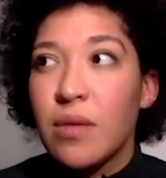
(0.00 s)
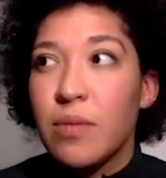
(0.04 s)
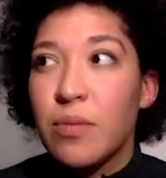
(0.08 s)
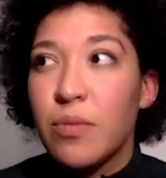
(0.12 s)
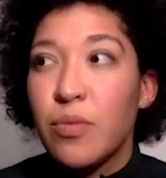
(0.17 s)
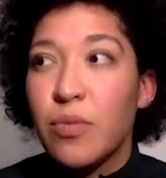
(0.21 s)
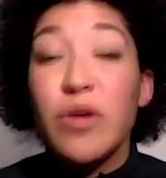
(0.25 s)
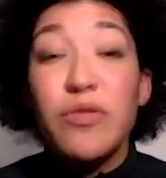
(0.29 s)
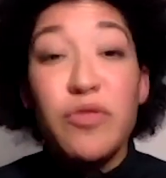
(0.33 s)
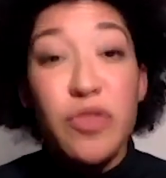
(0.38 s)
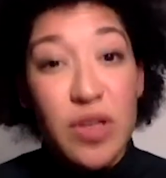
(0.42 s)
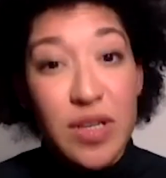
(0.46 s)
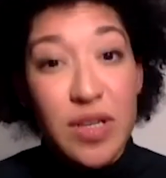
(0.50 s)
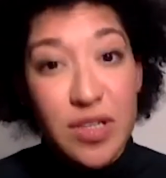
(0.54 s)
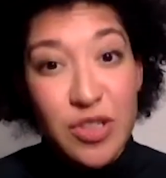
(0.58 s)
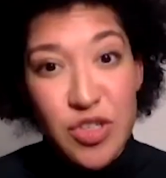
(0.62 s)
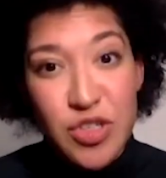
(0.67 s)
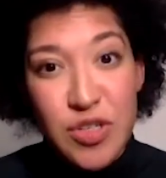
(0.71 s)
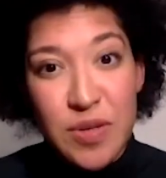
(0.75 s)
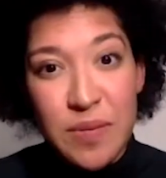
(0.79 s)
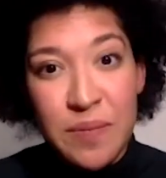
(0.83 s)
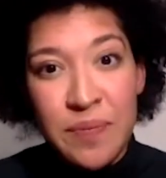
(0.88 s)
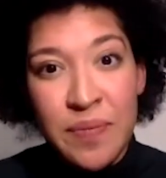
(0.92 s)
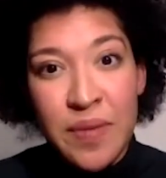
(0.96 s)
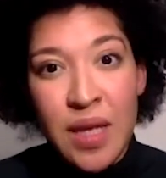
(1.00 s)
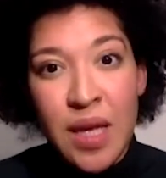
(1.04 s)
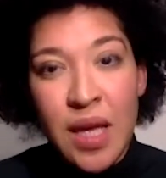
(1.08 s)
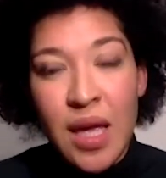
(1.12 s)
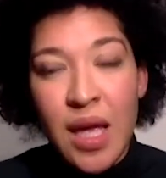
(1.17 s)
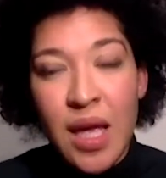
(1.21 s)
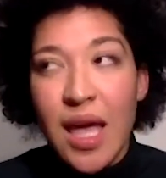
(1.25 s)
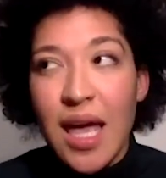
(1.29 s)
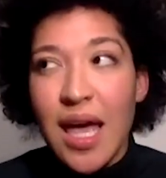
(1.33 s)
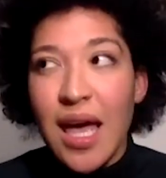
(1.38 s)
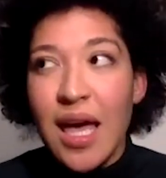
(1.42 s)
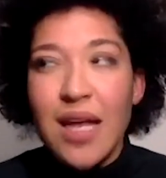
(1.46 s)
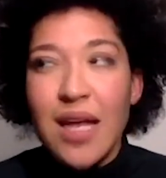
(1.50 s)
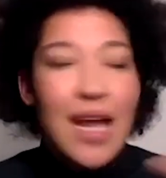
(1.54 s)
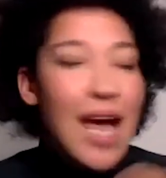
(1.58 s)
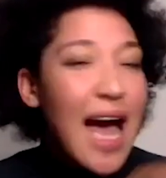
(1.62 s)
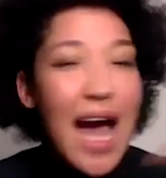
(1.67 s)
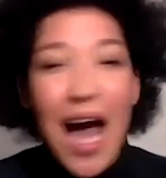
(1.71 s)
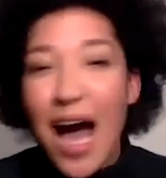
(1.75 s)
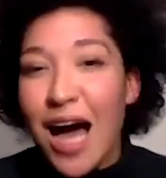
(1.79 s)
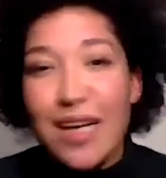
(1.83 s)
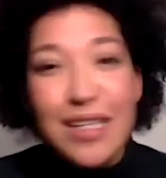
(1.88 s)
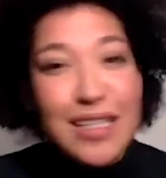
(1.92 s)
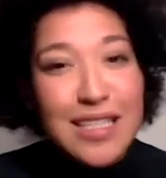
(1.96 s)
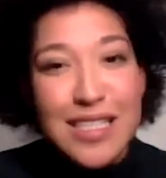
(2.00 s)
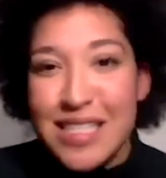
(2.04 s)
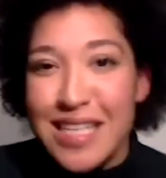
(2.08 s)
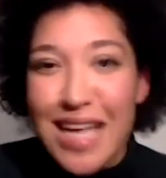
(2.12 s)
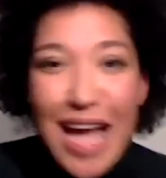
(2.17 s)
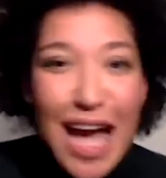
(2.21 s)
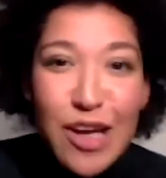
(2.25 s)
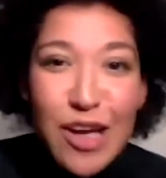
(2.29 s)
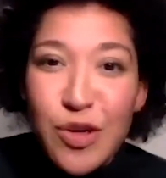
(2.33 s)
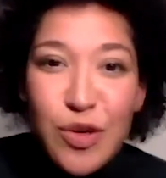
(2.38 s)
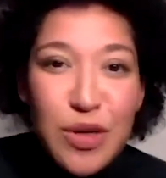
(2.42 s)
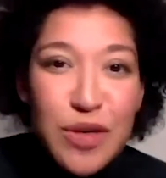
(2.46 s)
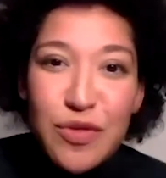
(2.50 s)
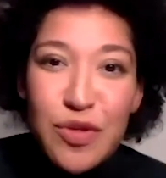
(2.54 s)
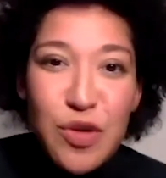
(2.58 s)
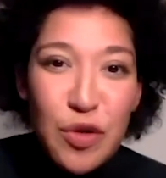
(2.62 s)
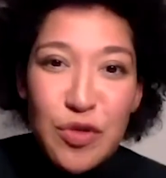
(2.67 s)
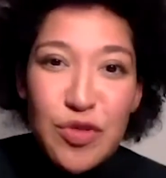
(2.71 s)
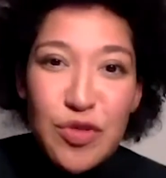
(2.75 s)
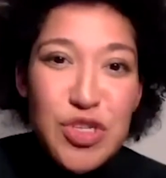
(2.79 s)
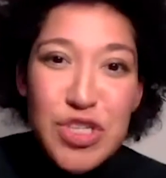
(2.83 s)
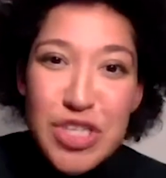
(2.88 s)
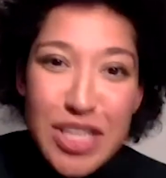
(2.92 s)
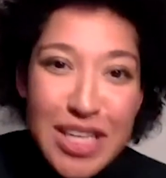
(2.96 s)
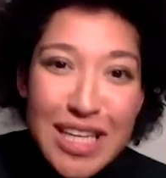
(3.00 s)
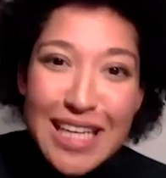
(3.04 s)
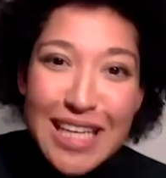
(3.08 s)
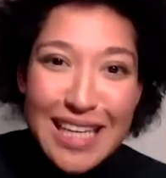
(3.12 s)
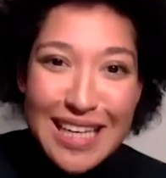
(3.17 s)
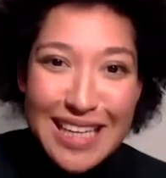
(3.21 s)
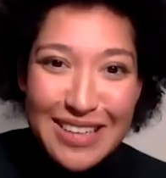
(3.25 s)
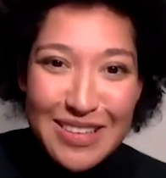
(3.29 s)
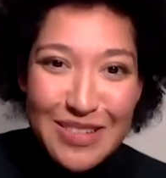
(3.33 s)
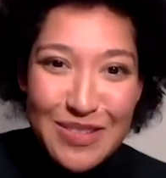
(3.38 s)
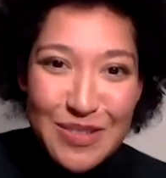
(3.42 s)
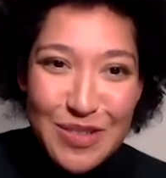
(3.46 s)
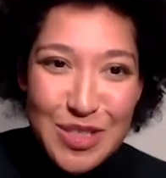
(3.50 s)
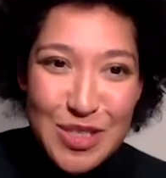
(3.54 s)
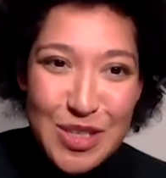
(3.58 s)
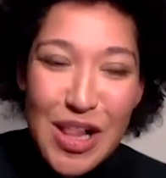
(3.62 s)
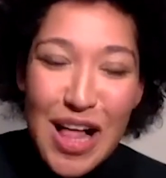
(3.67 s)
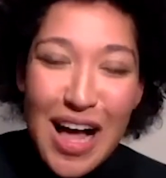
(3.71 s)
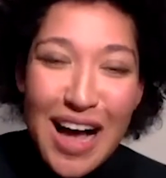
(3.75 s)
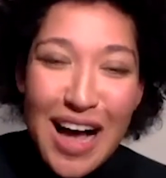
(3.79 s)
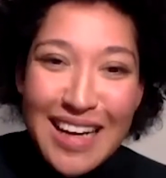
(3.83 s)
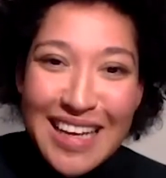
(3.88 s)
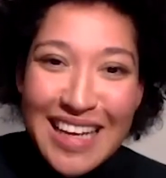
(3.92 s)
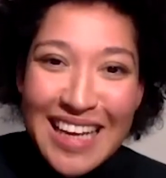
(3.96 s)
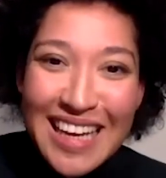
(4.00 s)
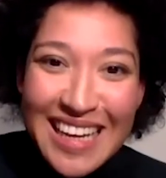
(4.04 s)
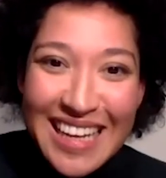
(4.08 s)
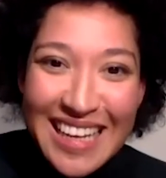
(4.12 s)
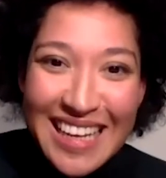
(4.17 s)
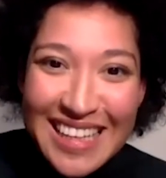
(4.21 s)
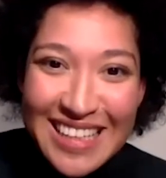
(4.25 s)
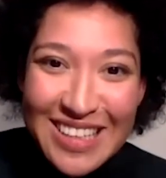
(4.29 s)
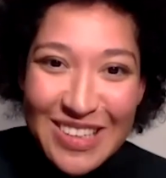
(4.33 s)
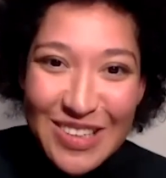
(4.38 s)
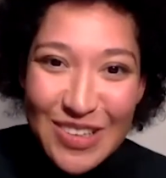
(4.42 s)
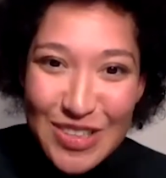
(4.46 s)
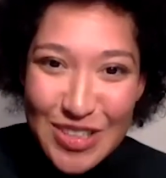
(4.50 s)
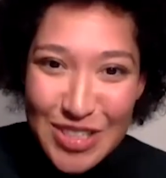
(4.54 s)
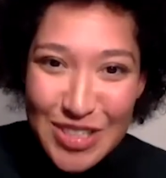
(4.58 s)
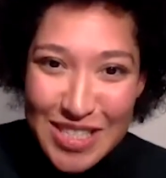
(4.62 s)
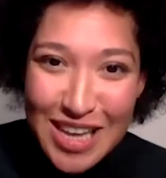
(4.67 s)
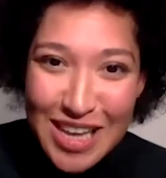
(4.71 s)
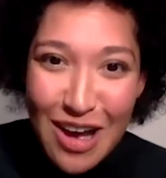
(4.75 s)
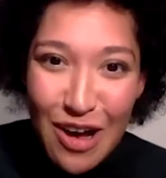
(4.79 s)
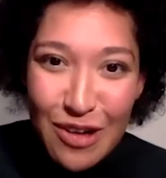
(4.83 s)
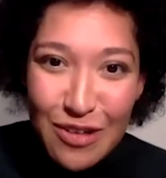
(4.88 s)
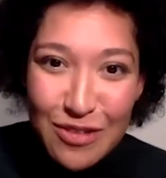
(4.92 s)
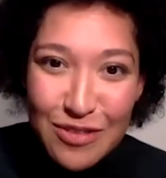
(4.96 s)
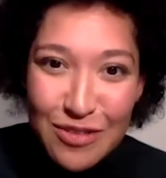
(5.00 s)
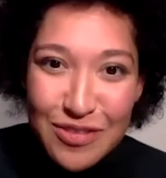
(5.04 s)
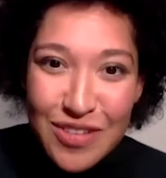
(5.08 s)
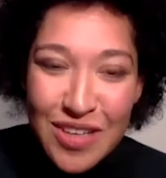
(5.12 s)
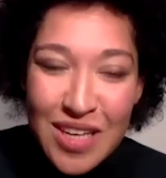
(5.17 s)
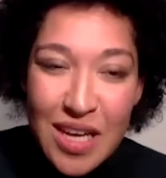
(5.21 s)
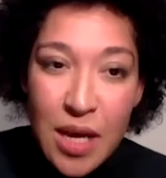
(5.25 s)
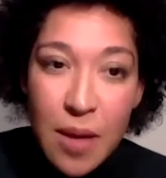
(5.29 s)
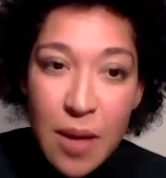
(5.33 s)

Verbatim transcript: privilege and honestly, I don't even know if she was clocking it herself.